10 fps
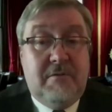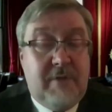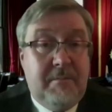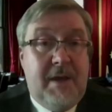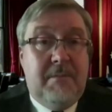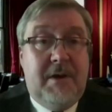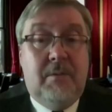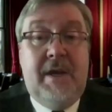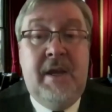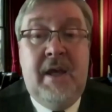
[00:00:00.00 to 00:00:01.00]
I recommend, by
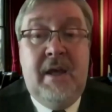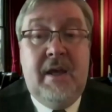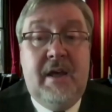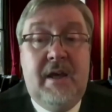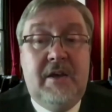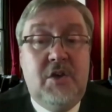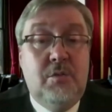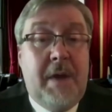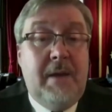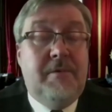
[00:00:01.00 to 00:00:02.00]
the way, a
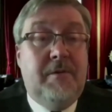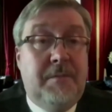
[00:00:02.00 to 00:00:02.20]
new paper